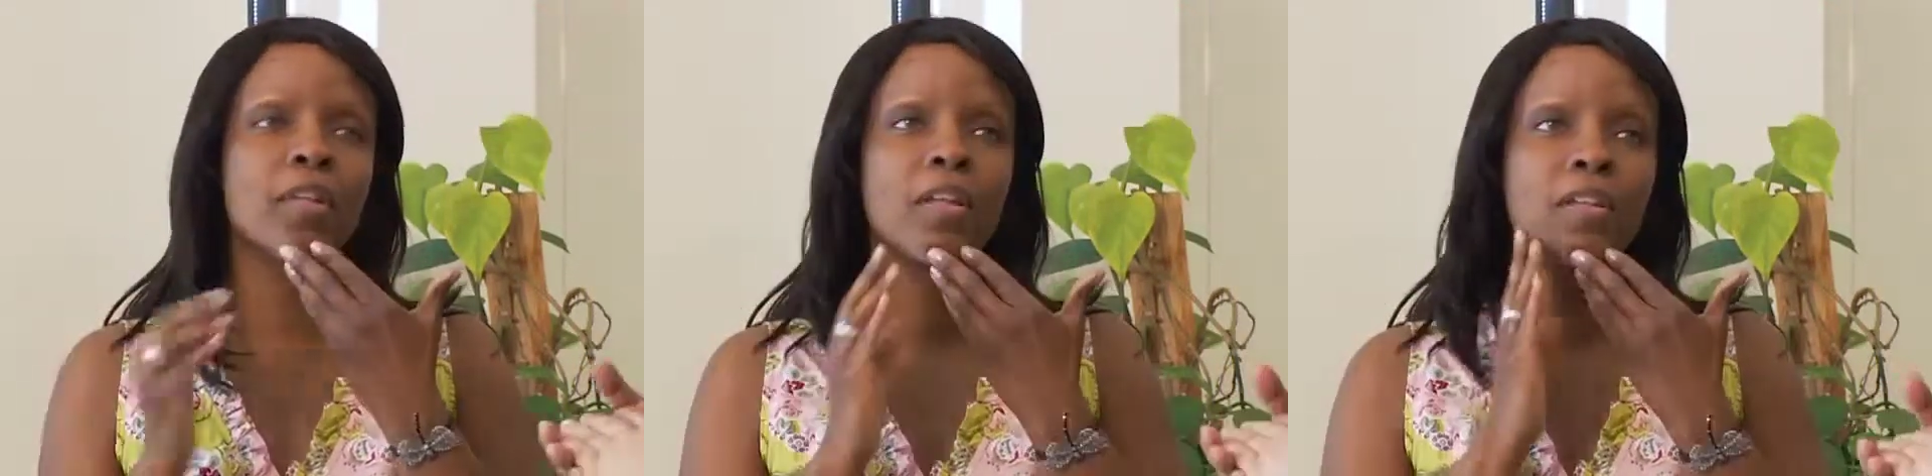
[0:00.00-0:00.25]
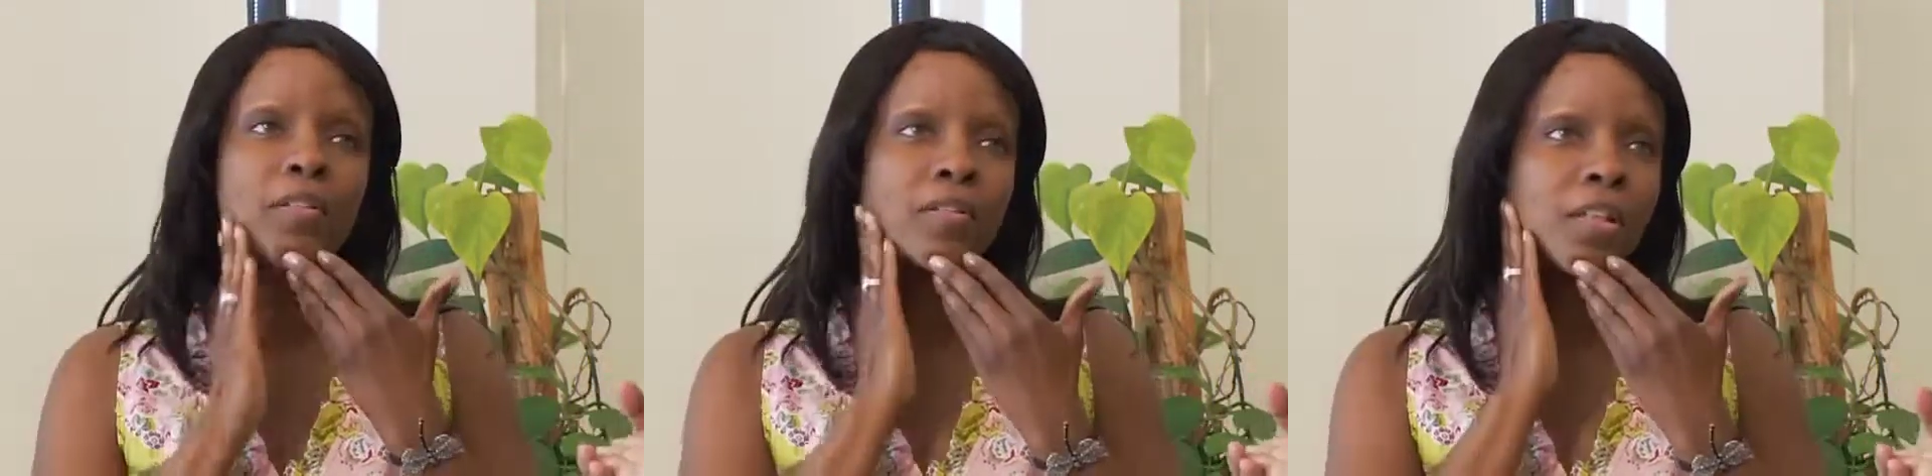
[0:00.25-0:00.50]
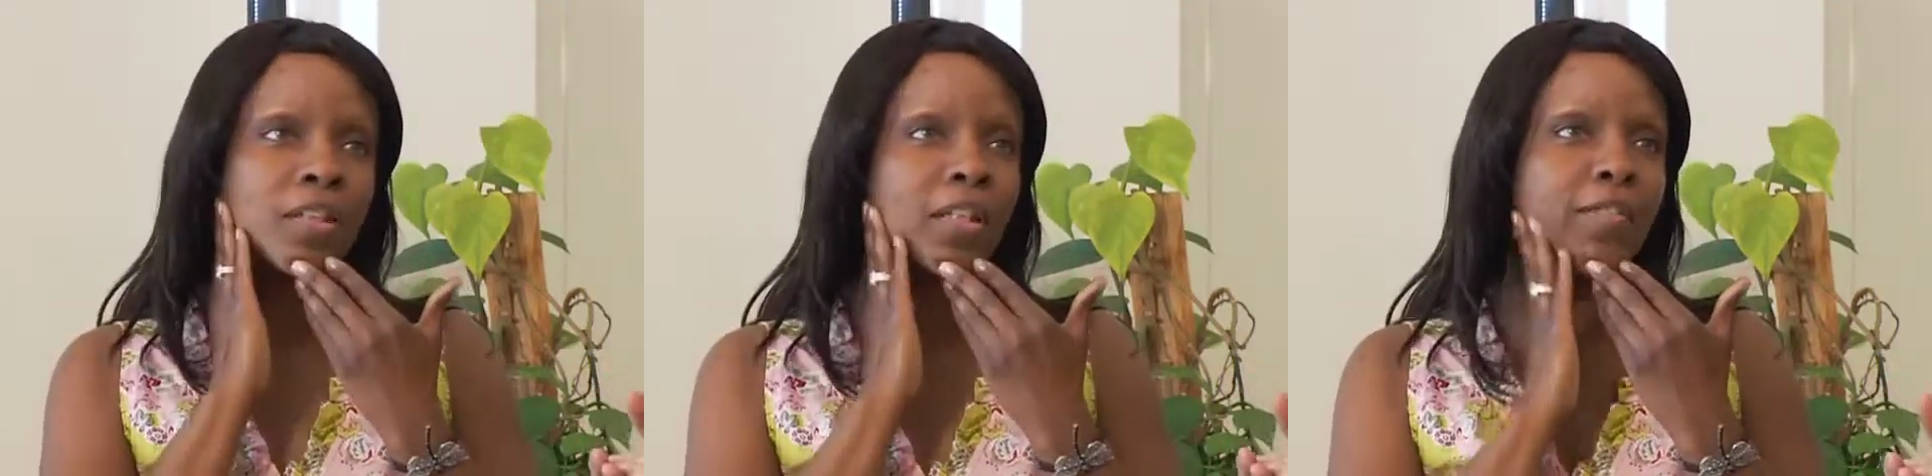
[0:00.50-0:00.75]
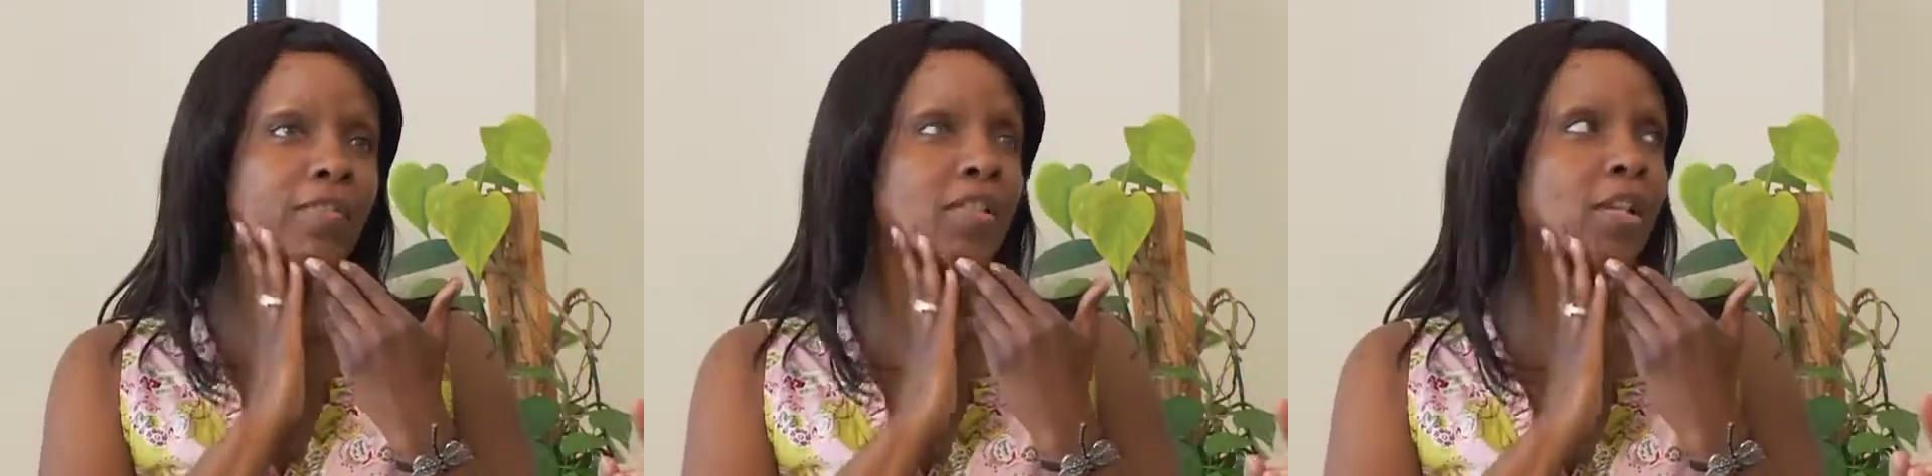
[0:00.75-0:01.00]
and it
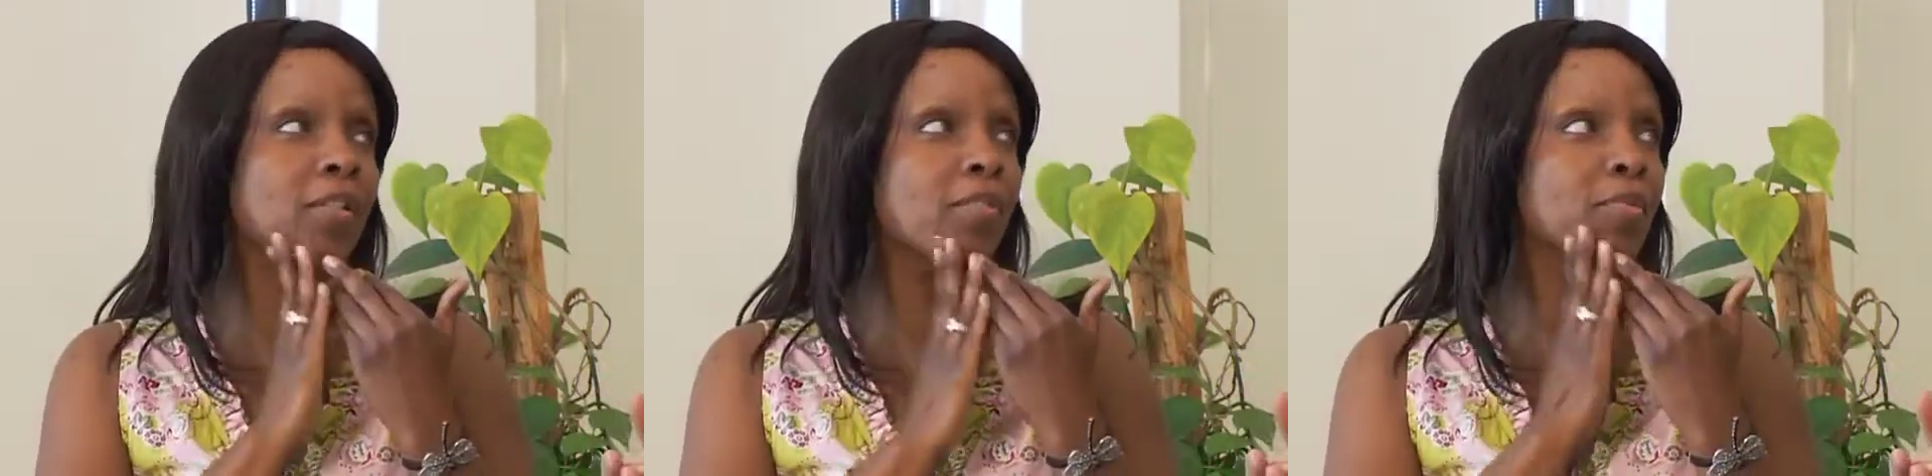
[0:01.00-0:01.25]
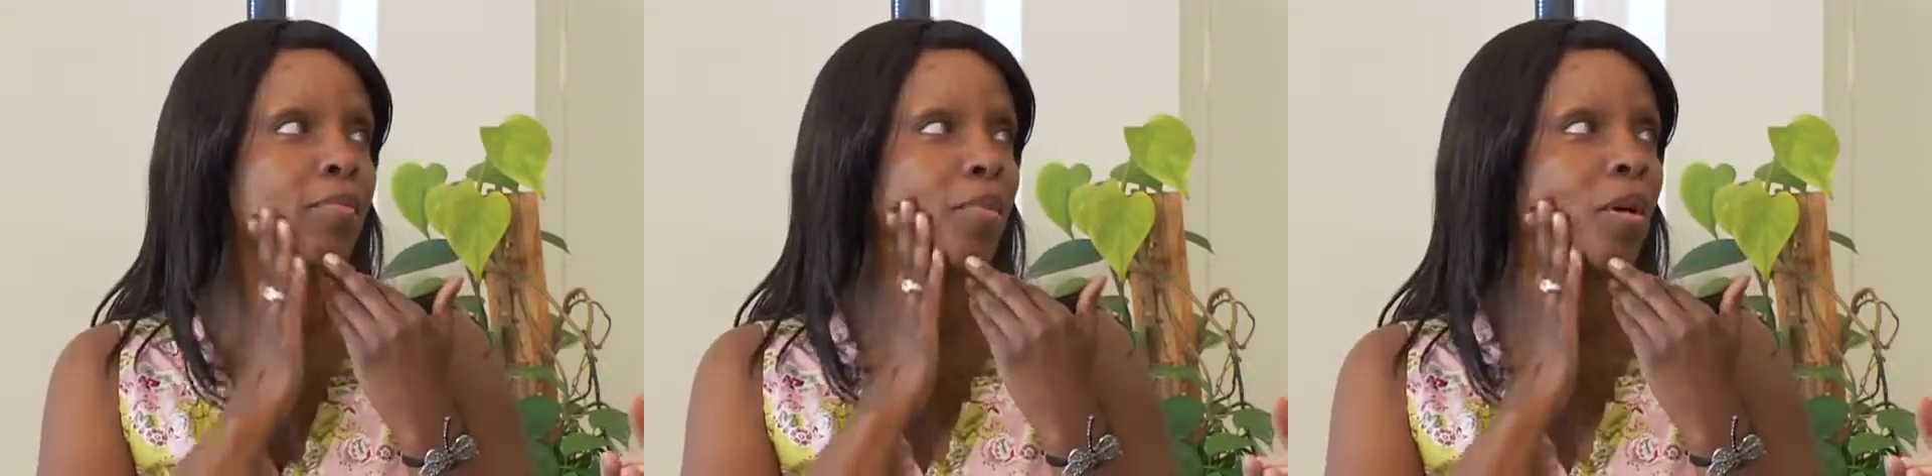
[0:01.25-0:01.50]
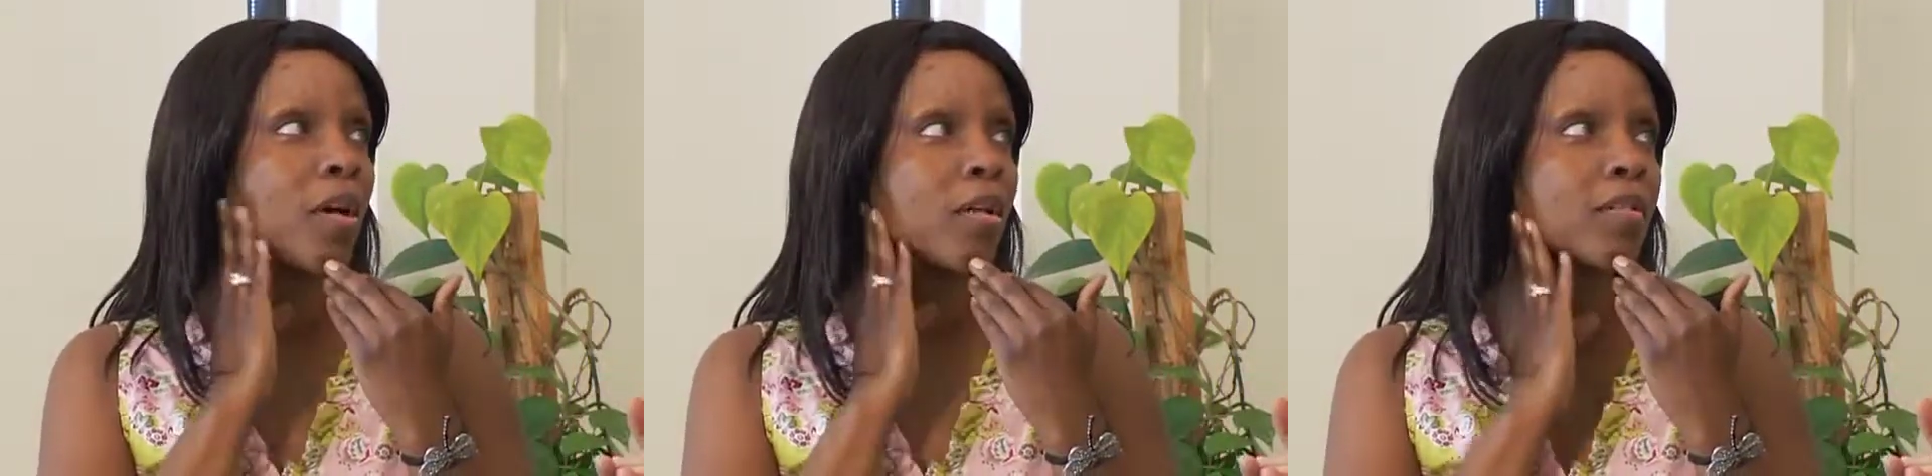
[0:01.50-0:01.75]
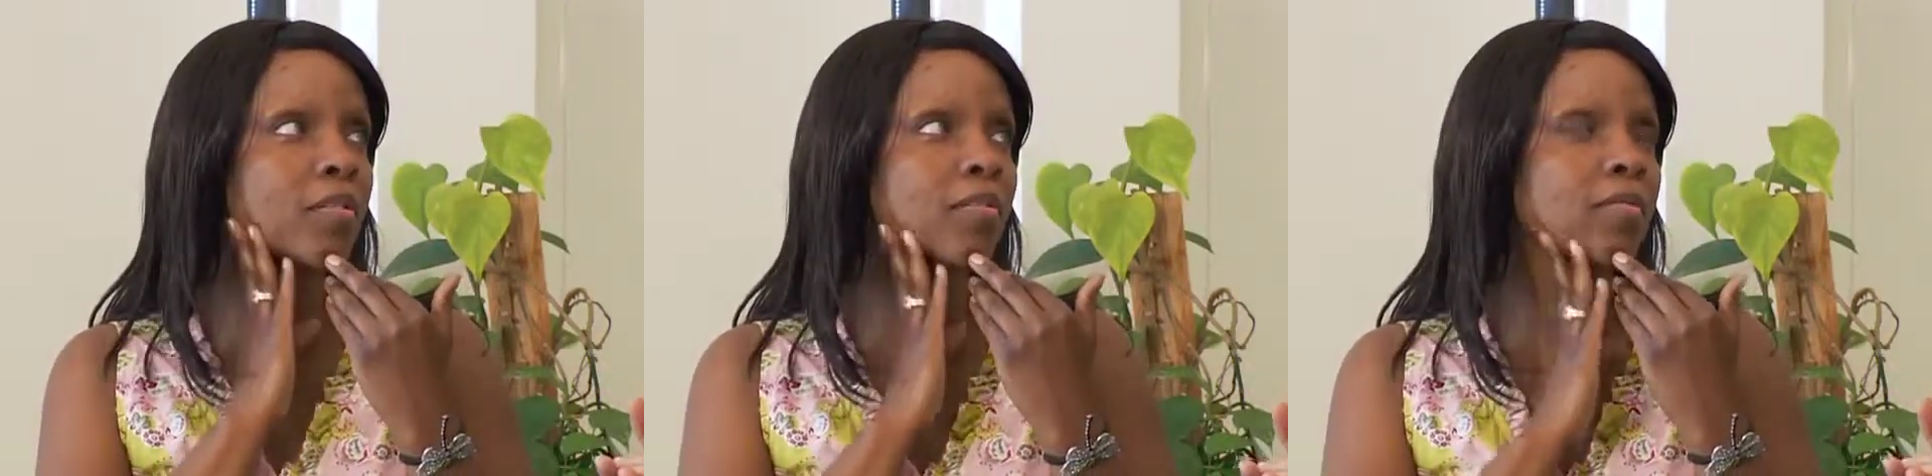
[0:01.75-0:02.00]
leaves terrible
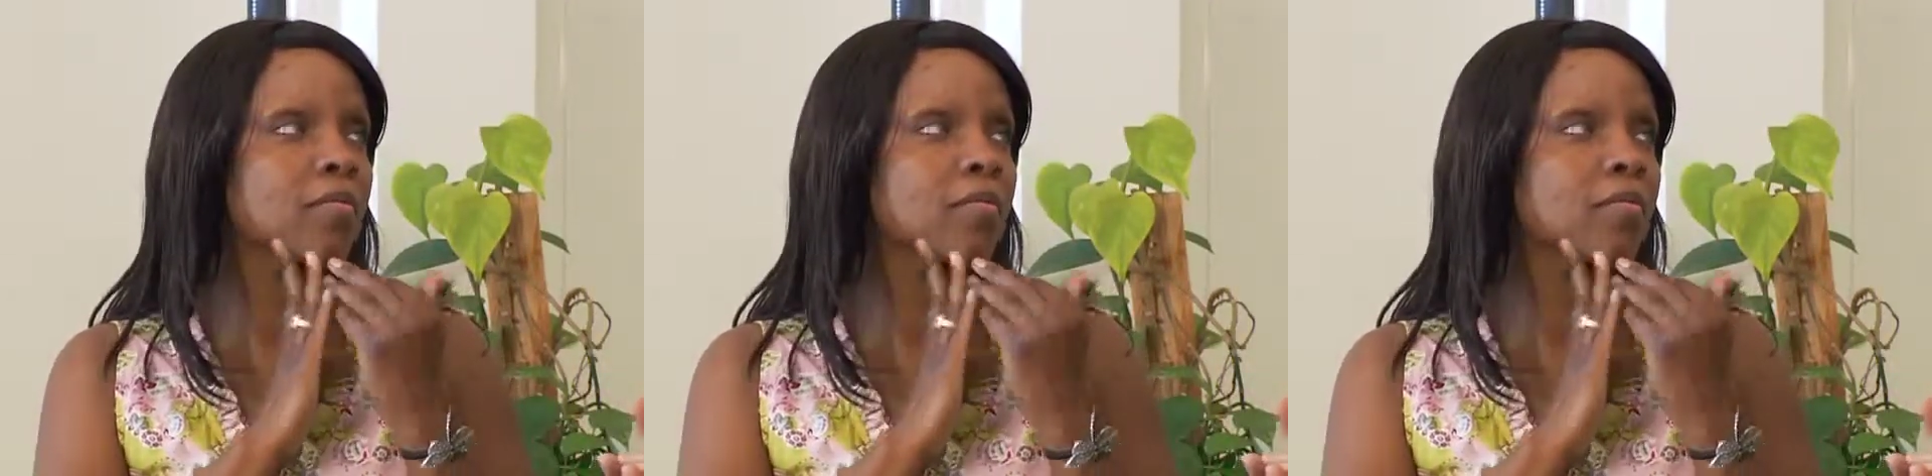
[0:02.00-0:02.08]
marks.